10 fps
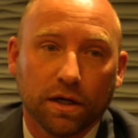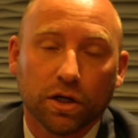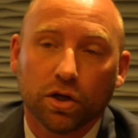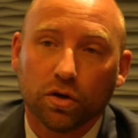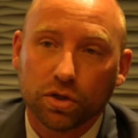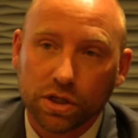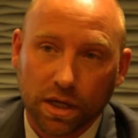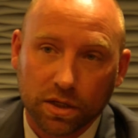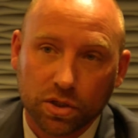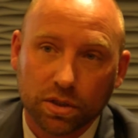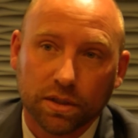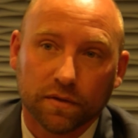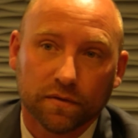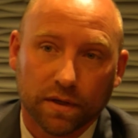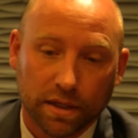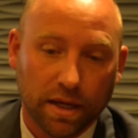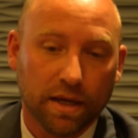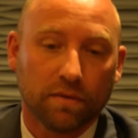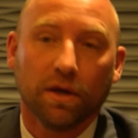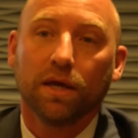negotiation and saying, hey,